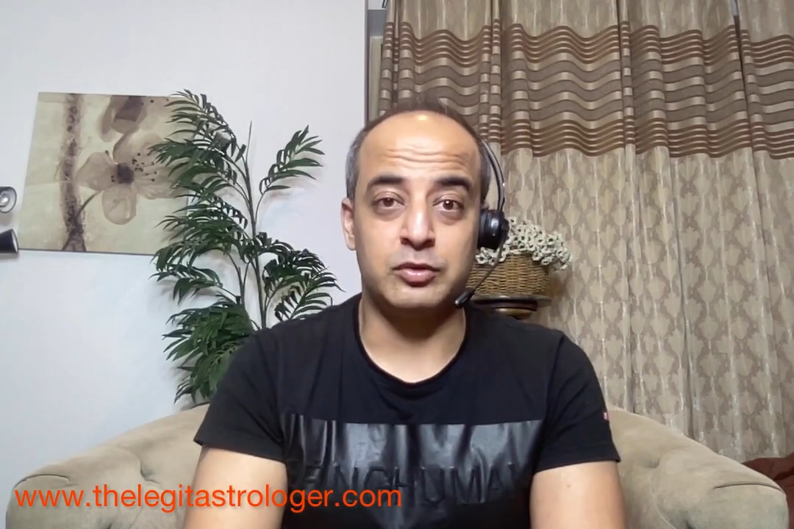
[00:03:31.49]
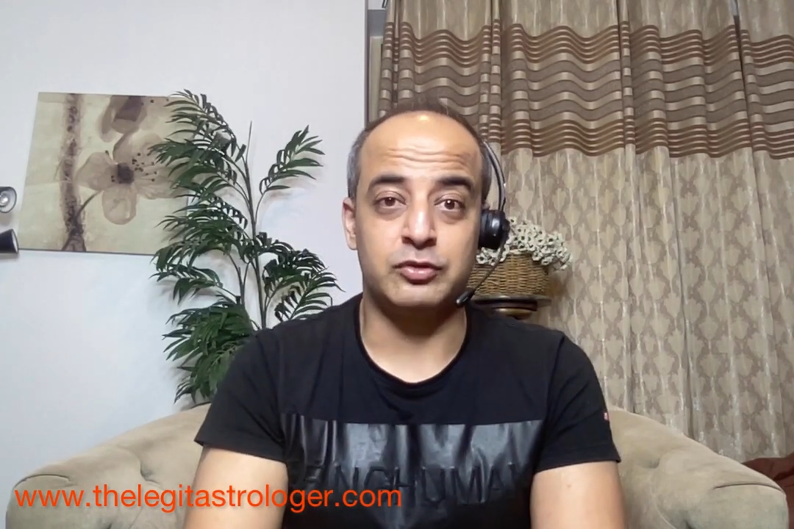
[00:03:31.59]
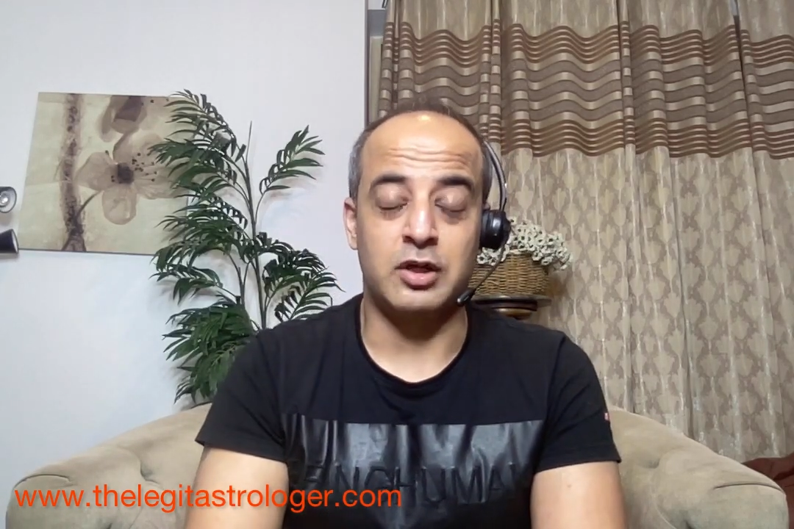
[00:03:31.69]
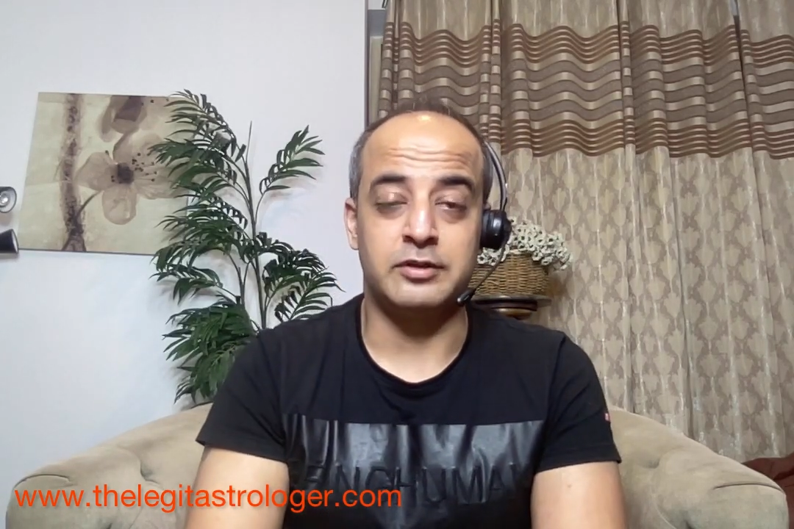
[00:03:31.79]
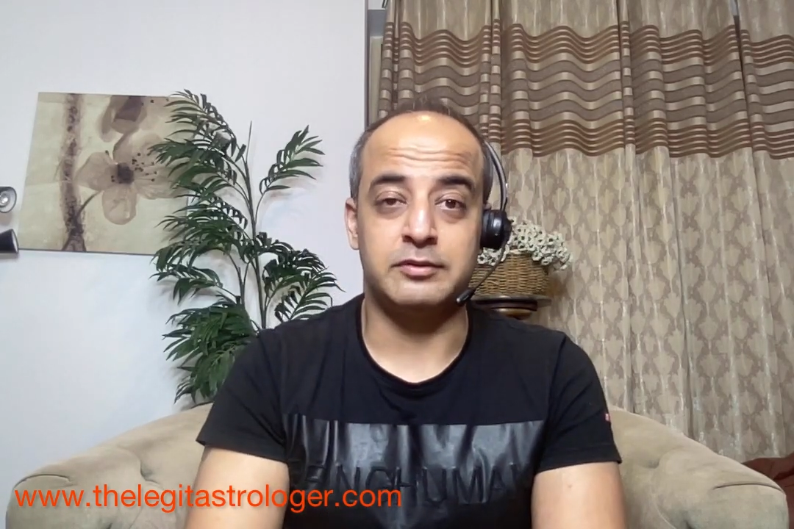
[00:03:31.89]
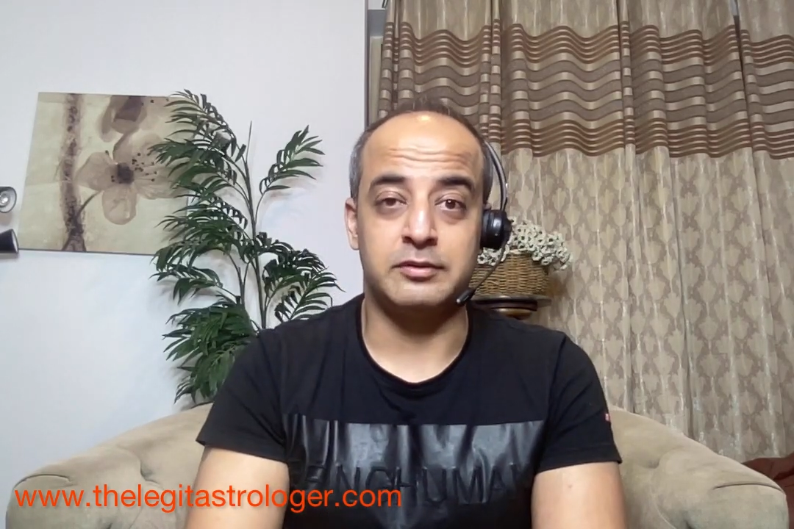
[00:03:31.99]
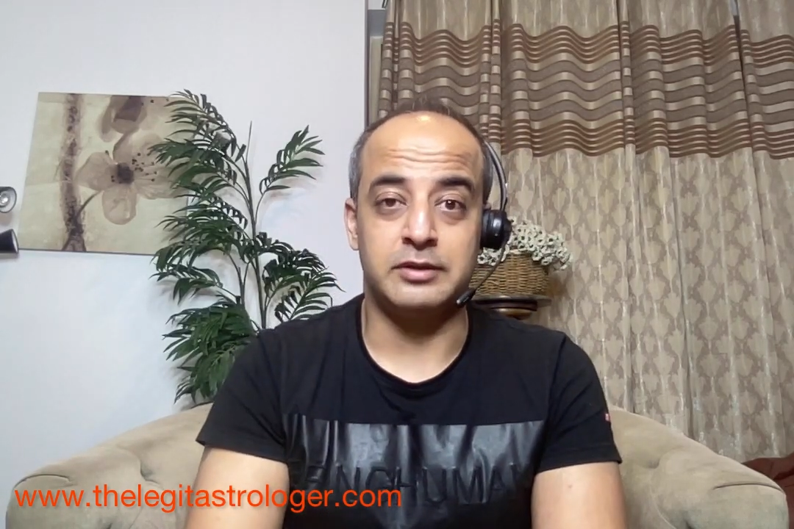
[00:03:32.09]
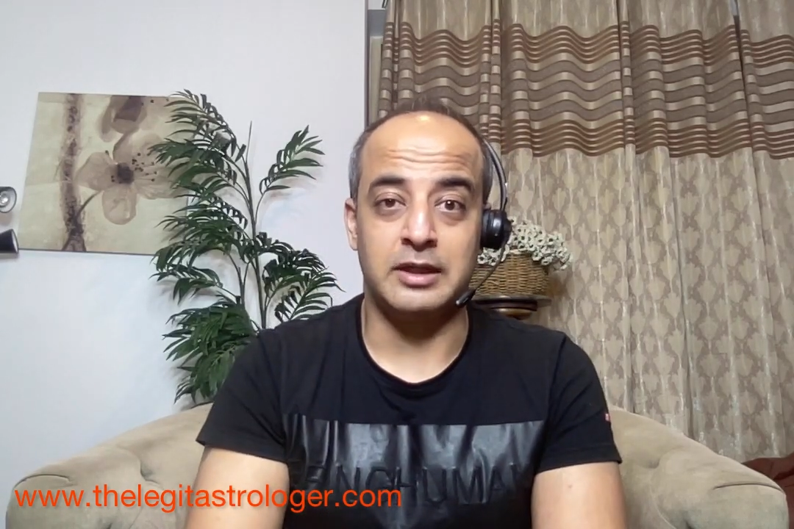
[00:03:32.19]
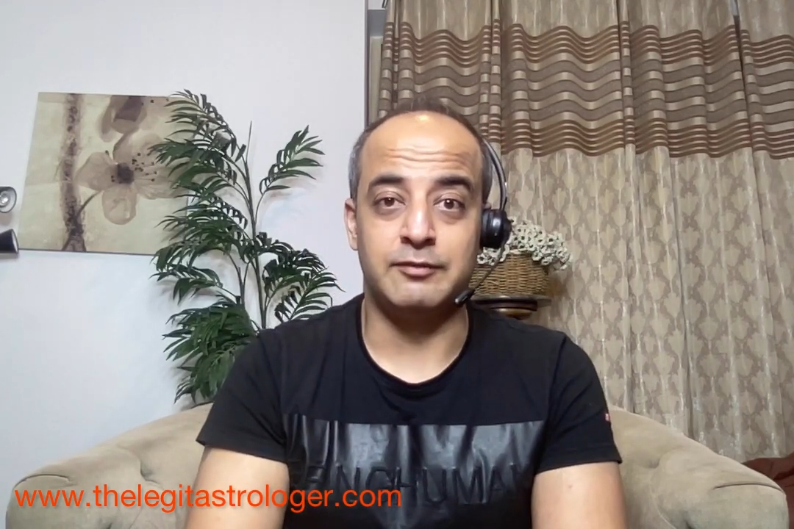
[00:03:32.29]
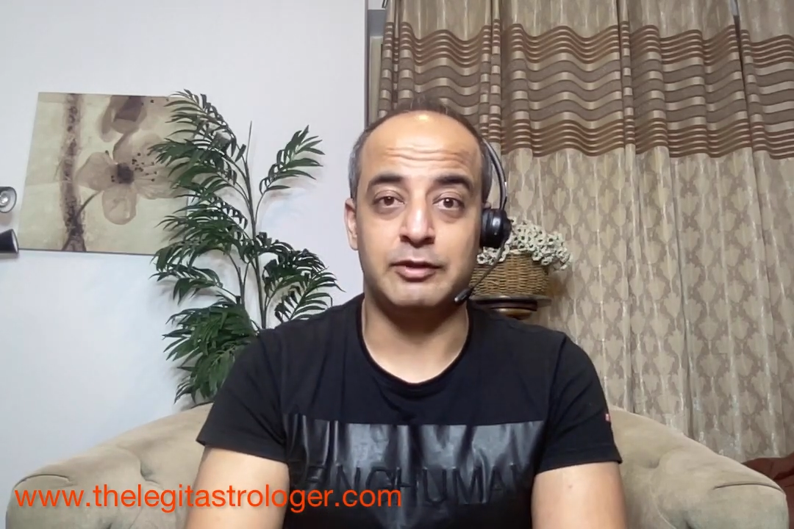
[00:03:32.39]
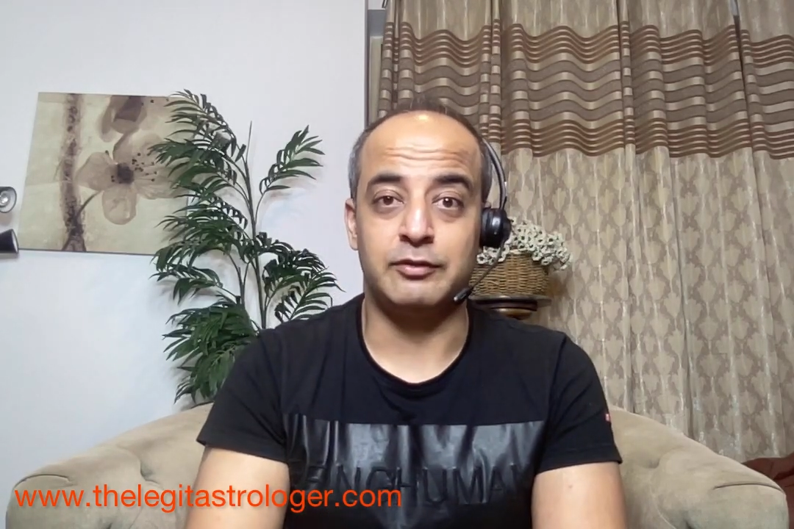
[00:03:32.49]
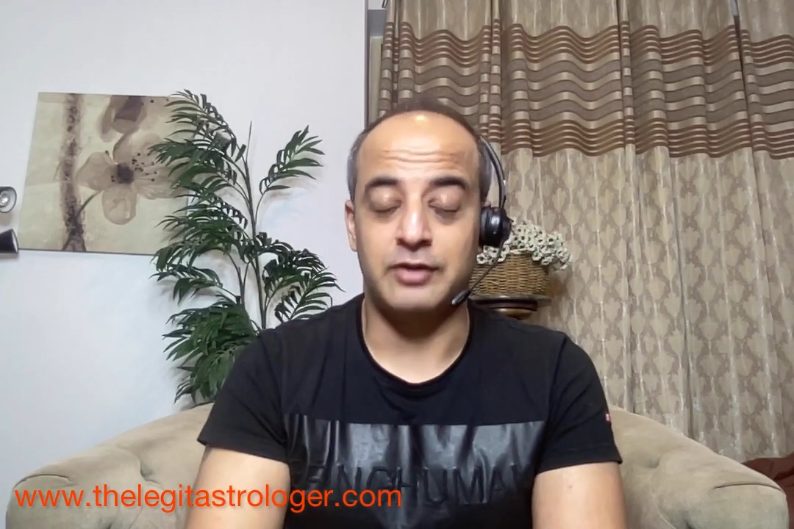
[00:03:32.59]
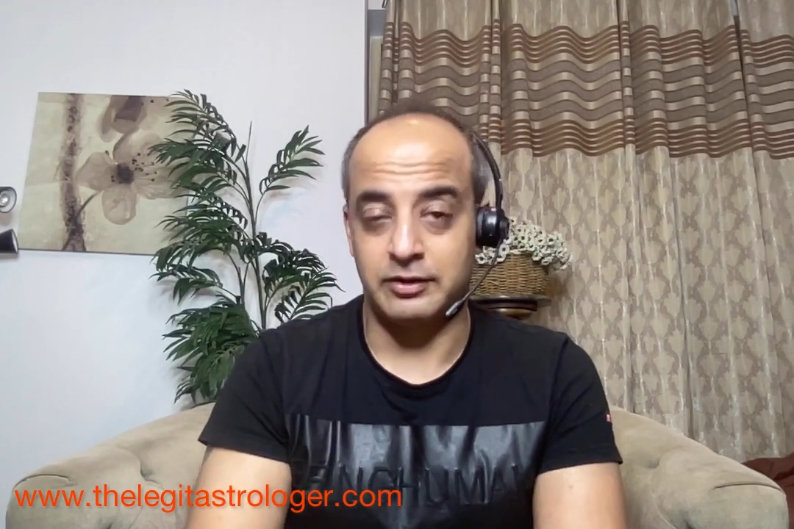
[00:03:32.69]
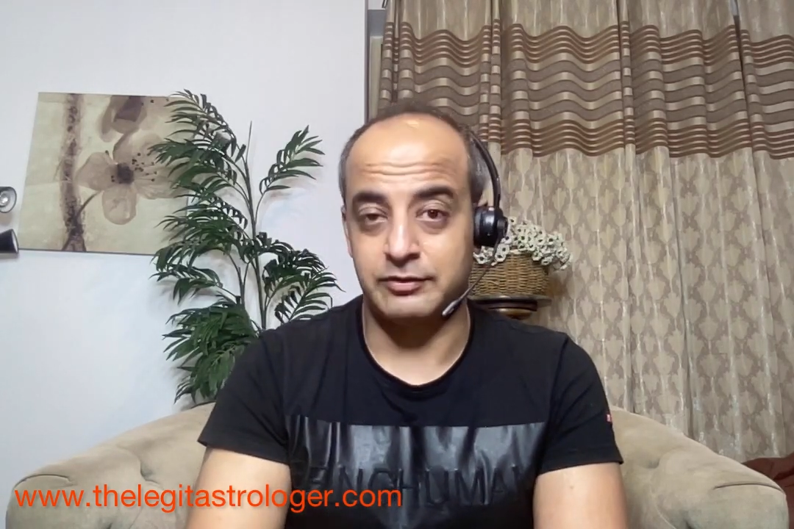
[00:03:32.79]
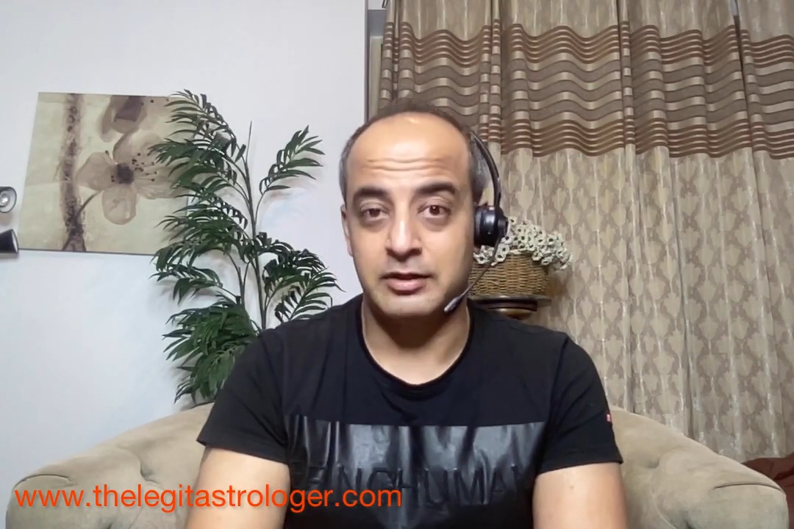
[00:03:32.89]
start delivering
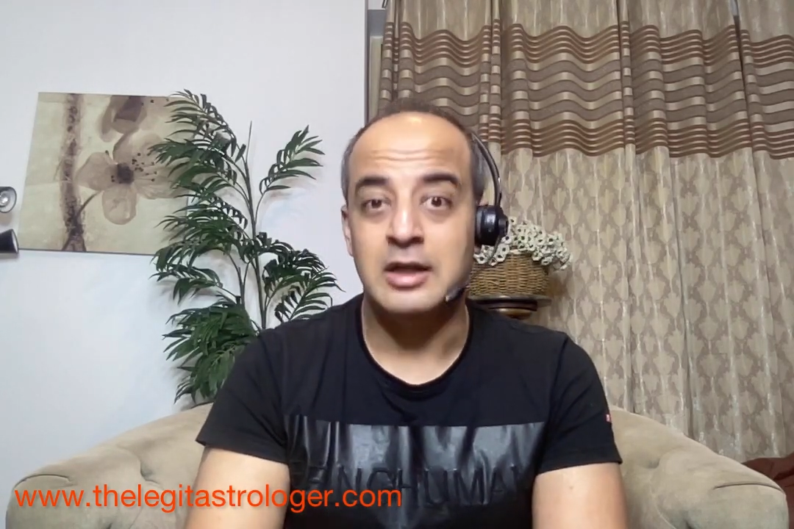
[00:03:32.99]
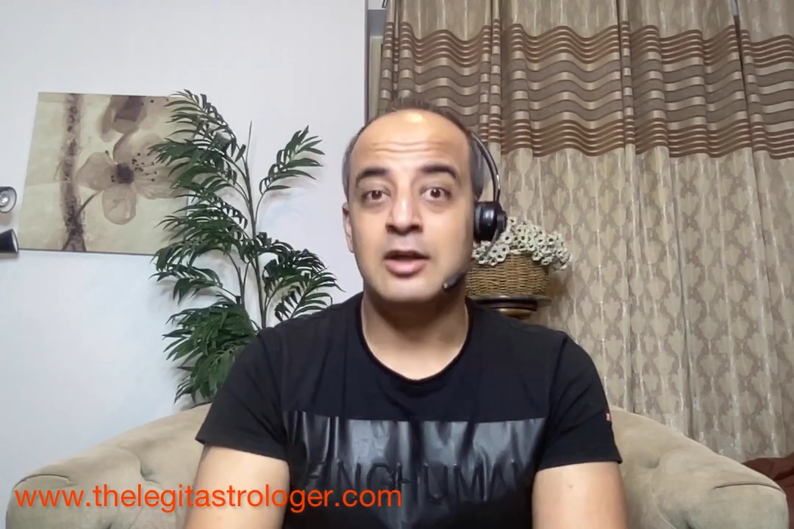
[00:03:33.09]
results.